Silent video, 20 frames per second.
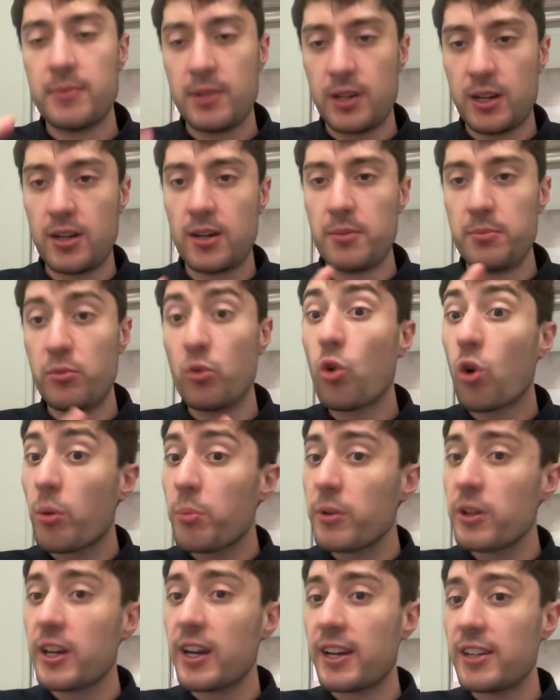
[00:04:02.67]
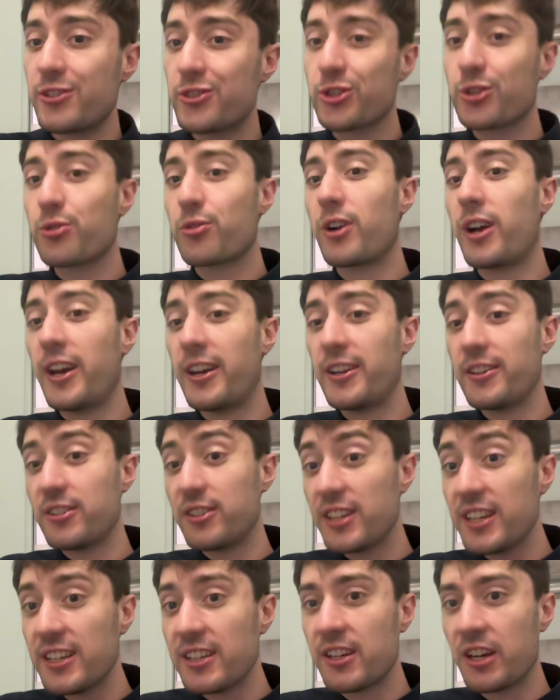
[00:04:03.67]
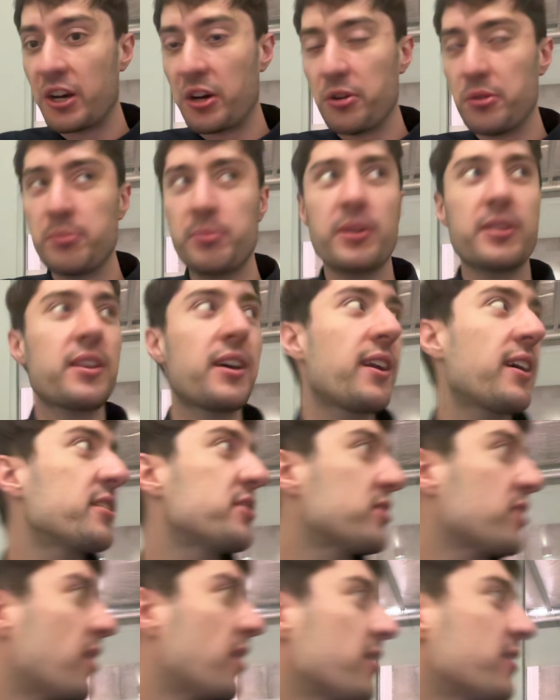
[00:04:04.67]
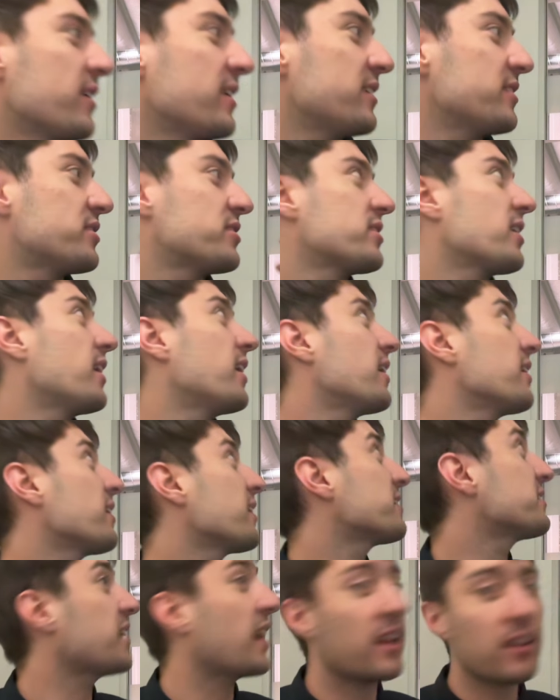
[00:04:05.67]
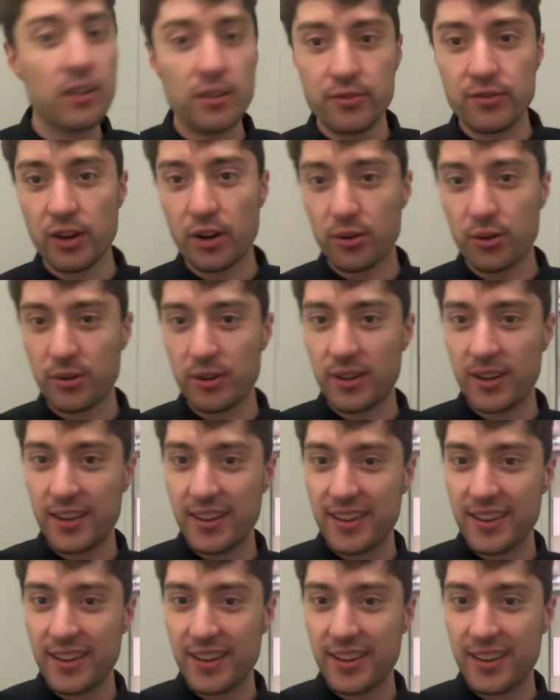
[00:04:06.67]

Normally I just grind leak code, but then I saw these like telephone